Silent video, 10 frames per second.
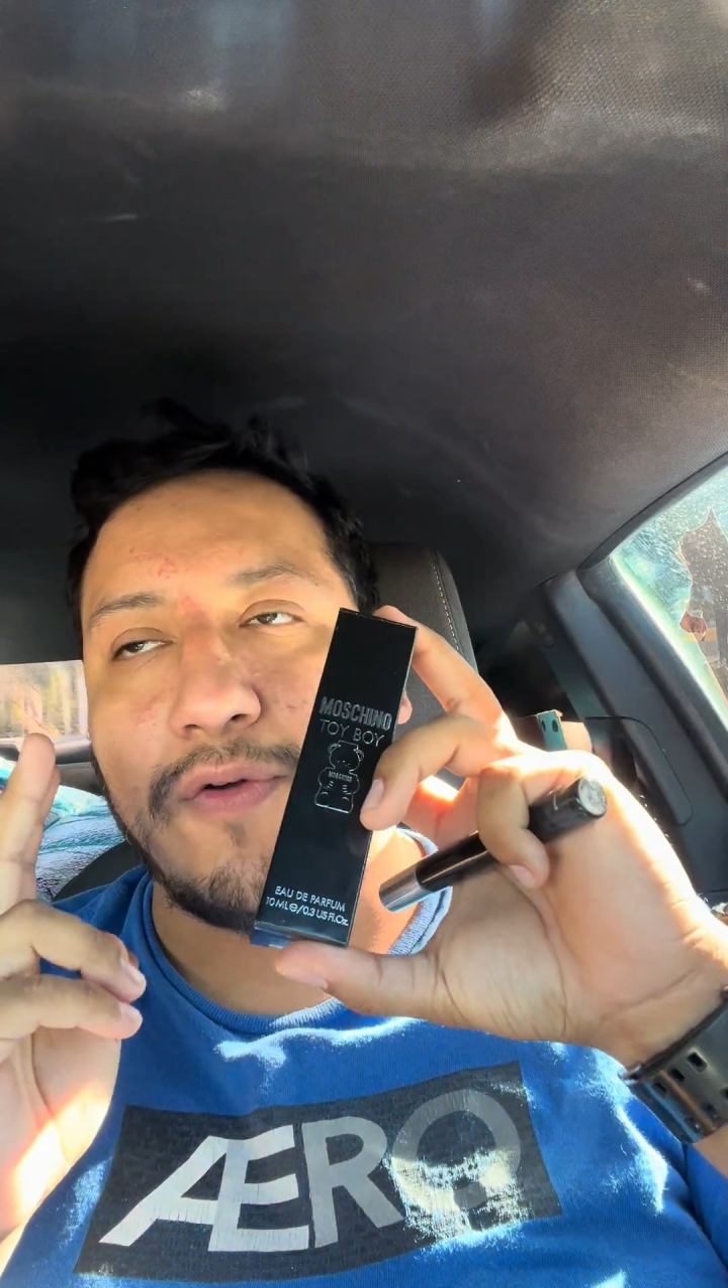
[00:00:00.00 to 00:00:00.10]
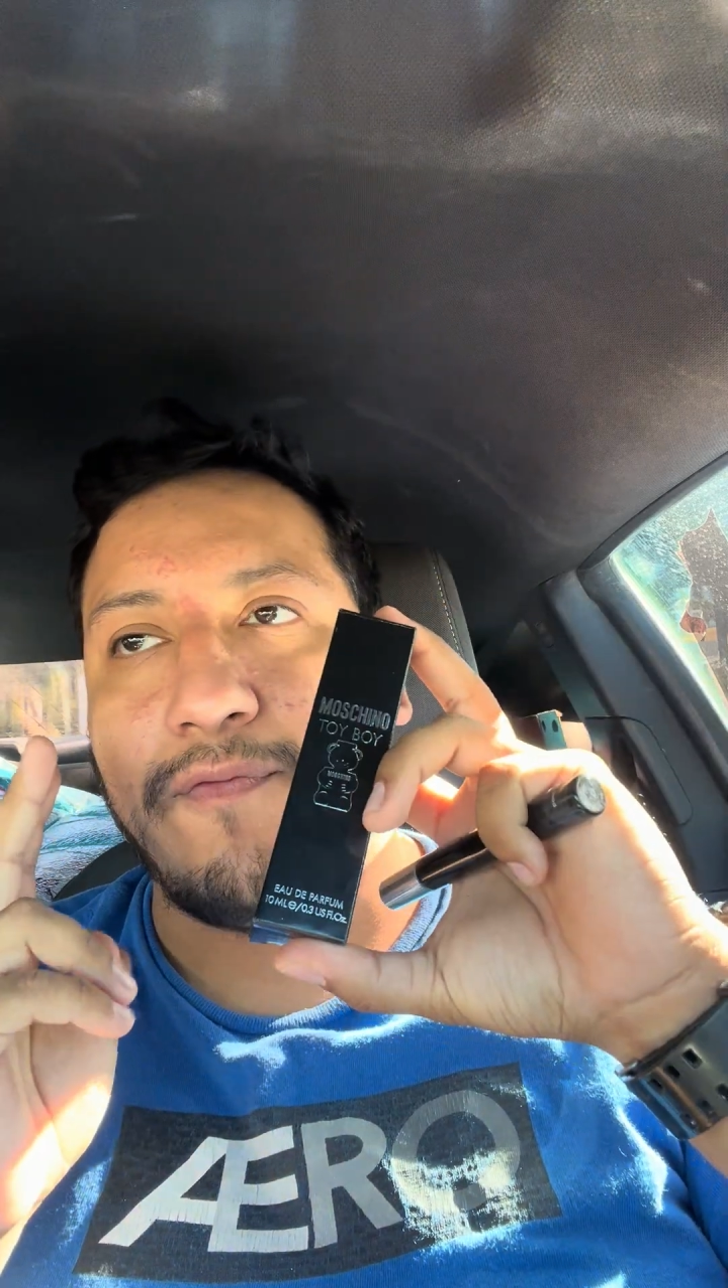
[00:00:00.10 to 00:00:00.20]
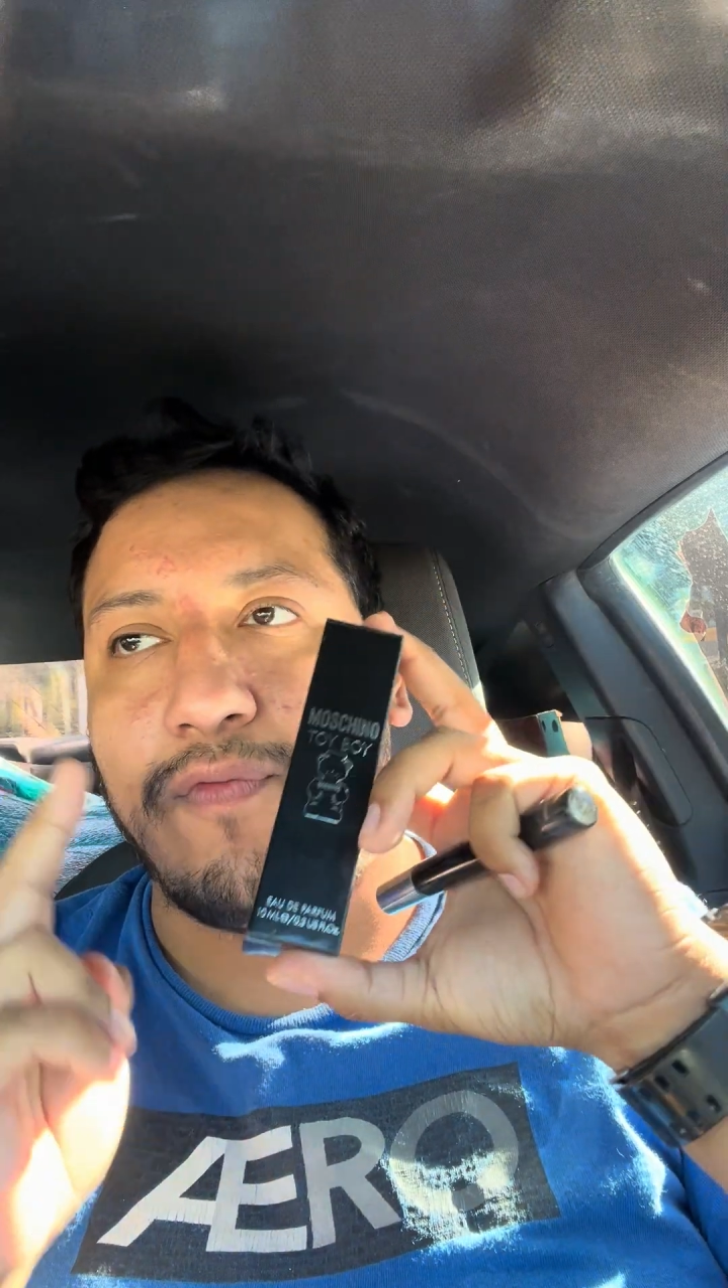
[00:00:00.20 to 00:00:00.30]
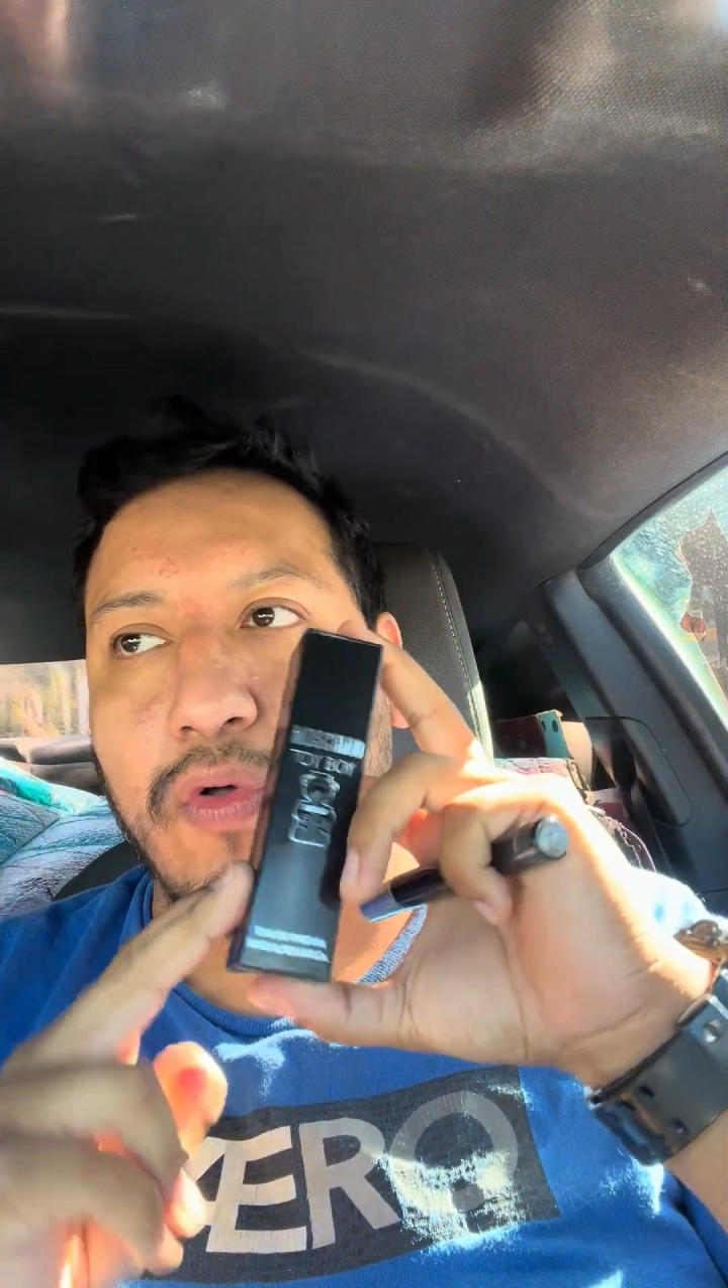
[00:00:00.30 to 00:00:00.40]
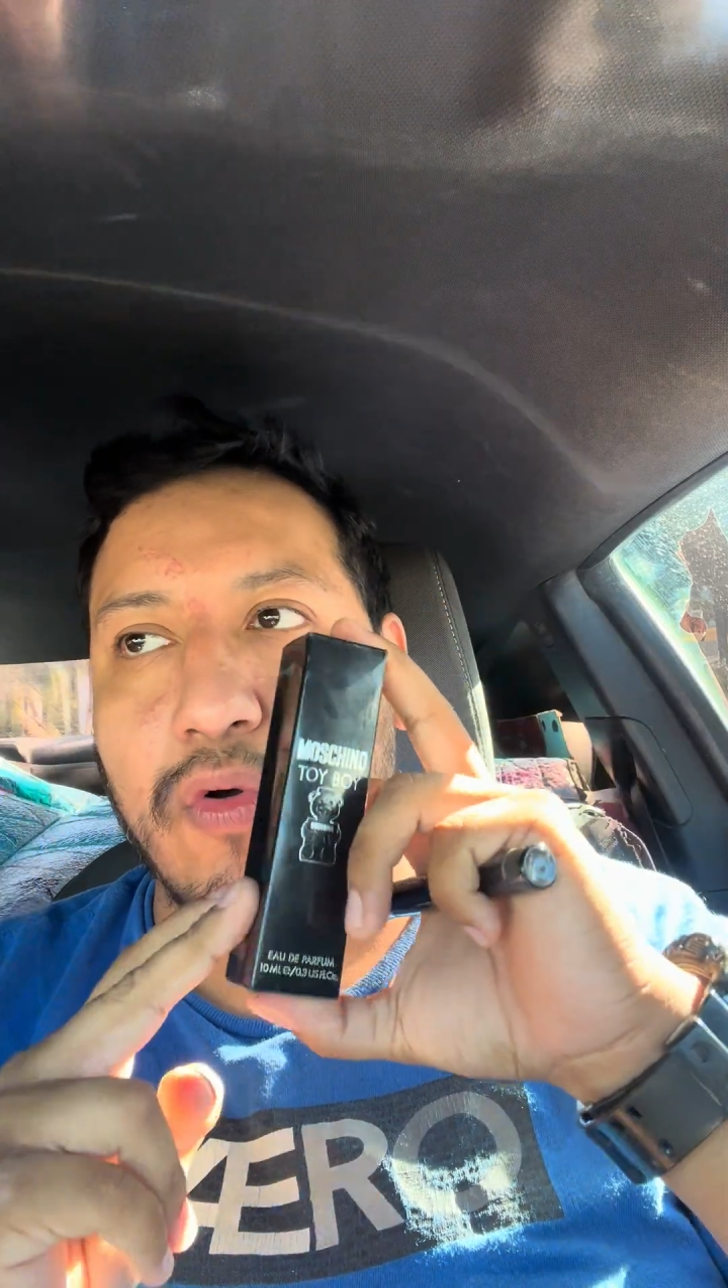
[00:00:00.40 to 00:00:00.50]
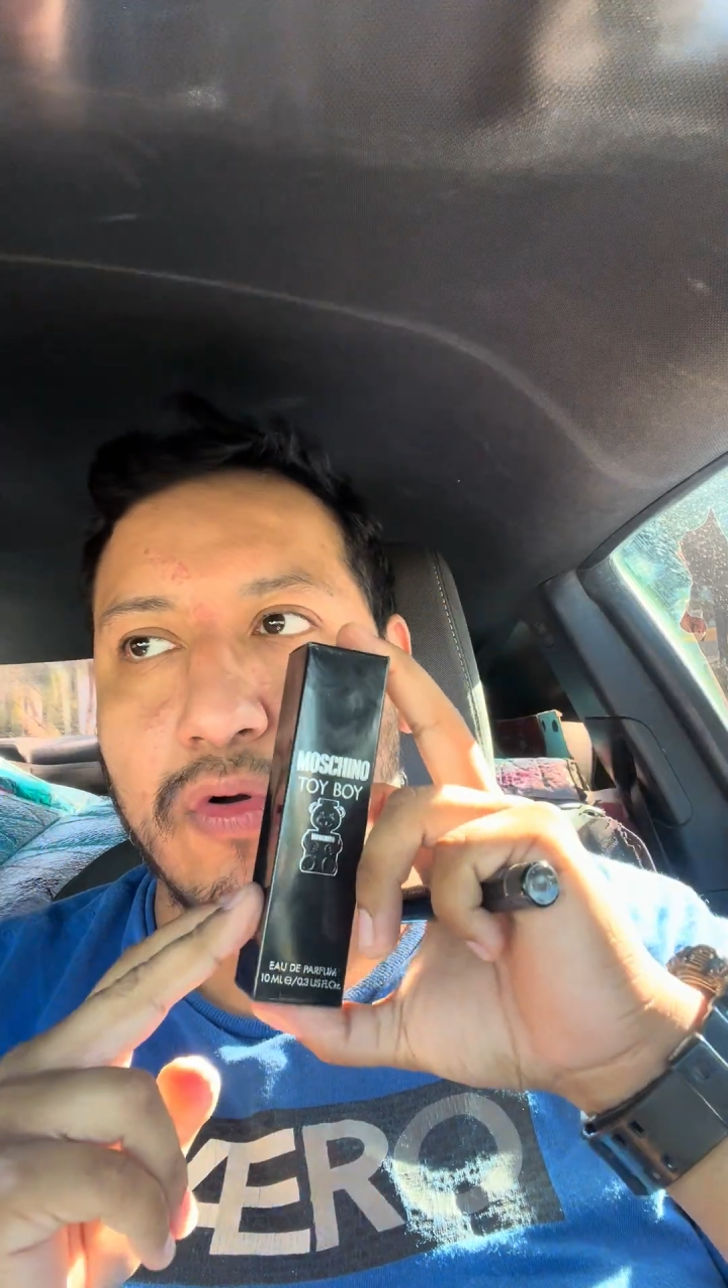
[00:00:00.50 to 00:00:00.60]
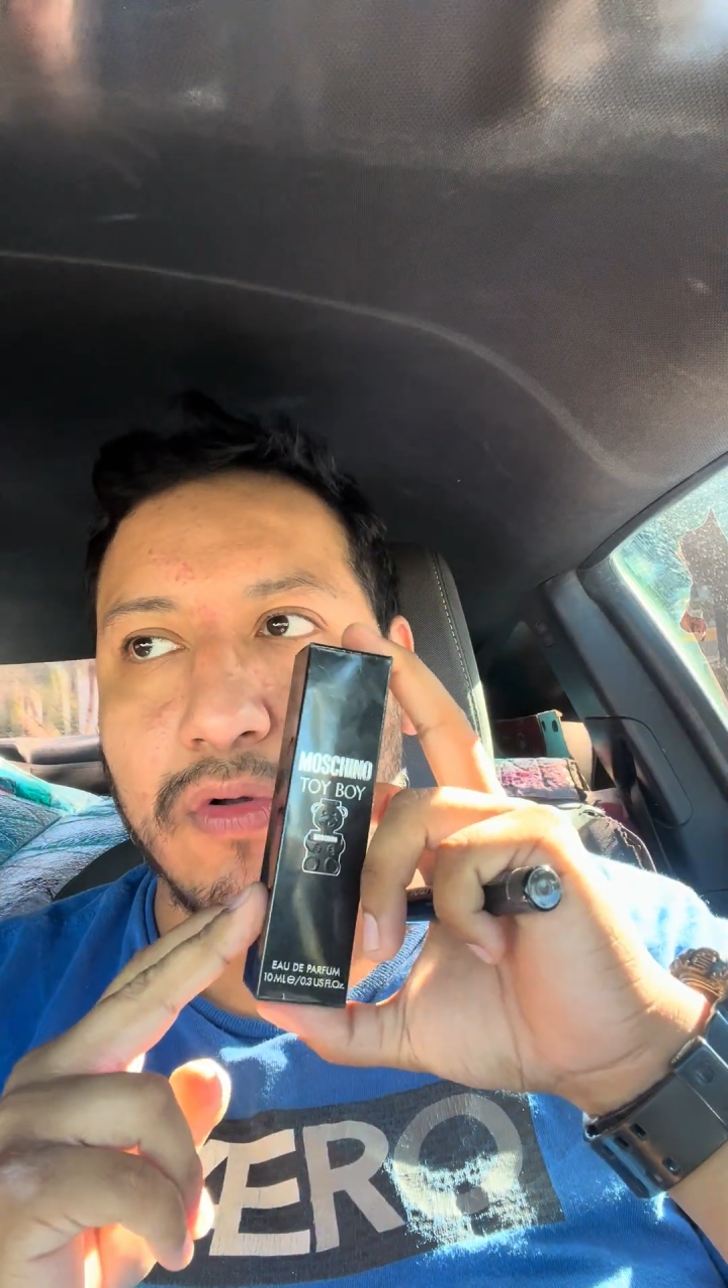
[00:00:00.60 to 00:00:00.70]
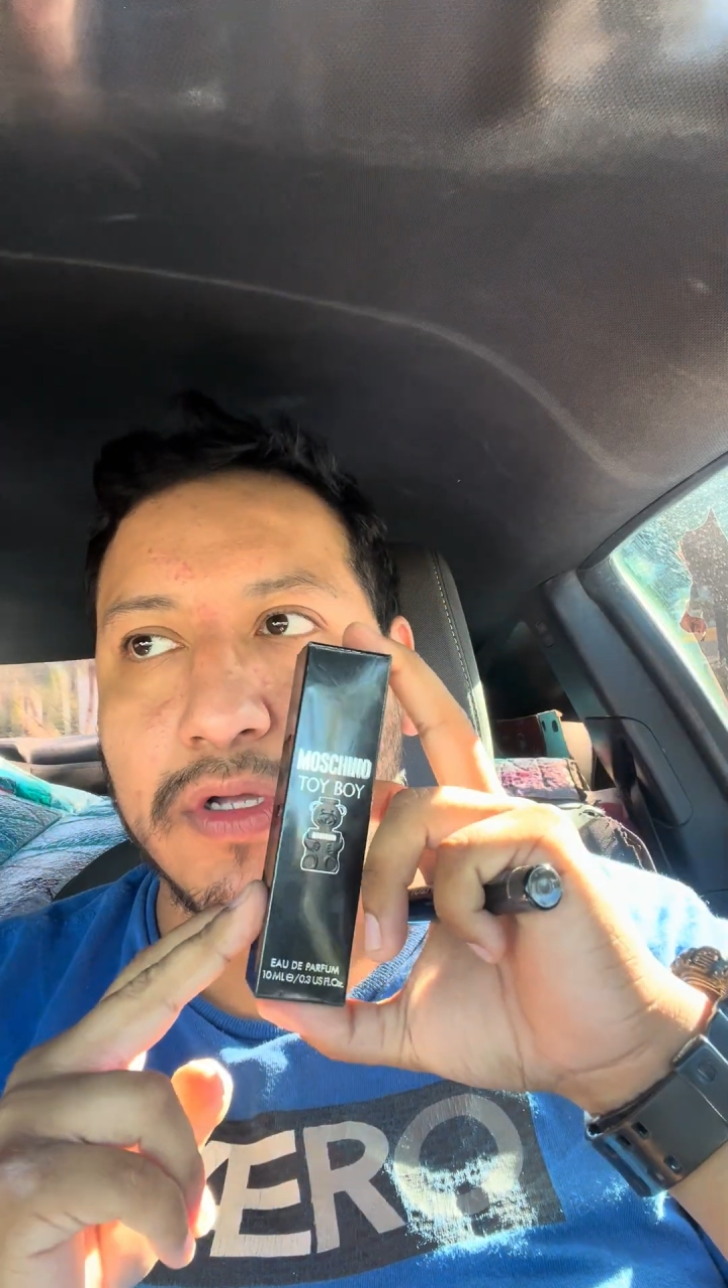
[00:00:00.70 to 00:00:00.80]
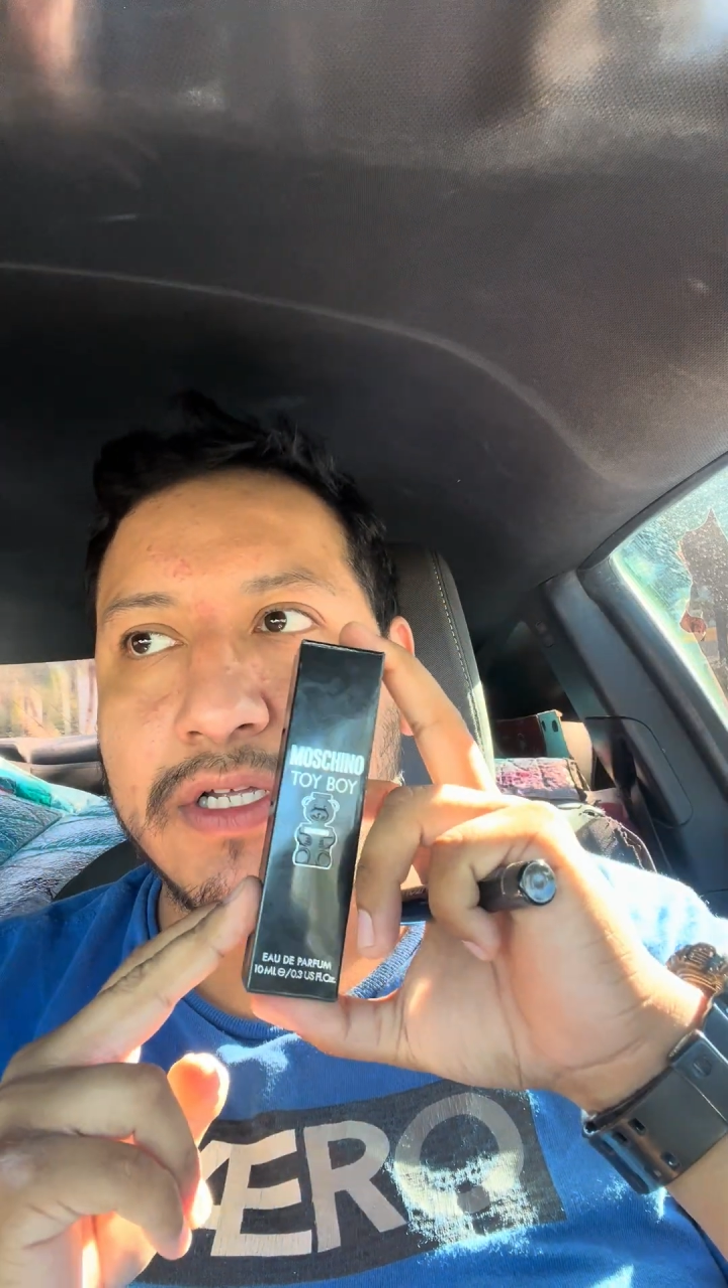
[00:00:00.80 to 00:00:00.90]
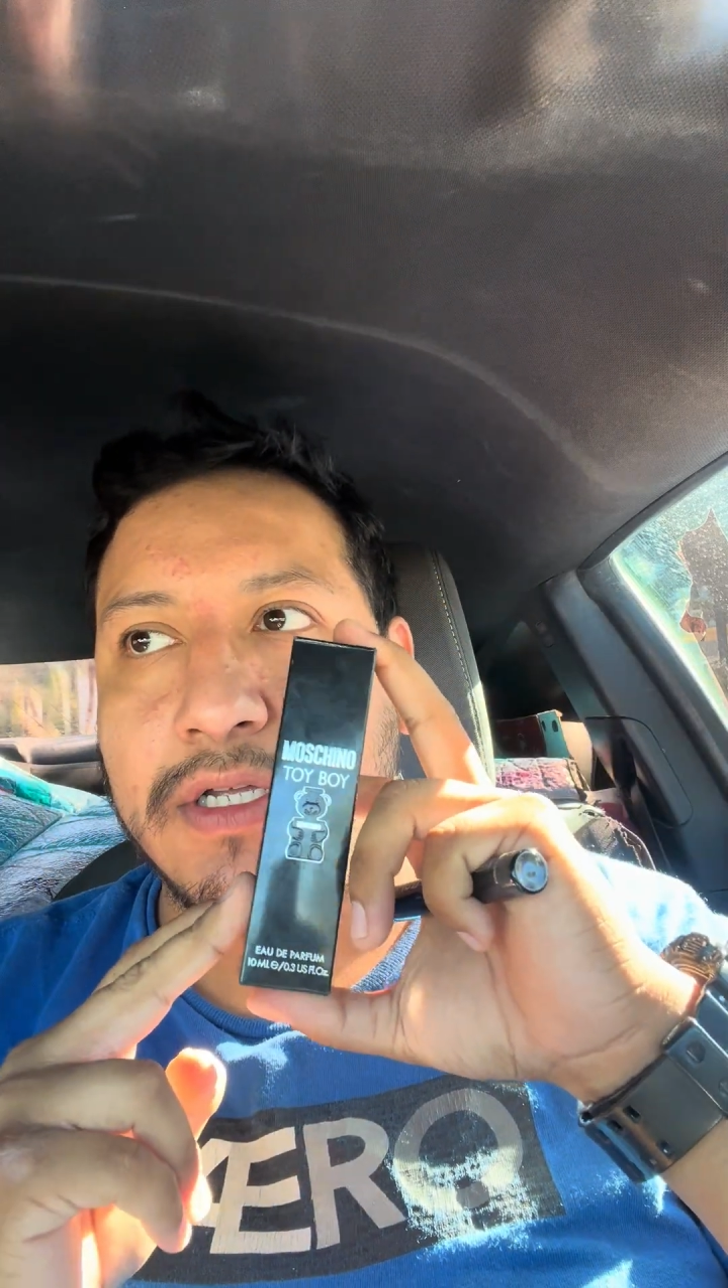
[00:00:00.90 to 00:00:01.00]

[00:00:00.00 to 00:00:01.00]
floral,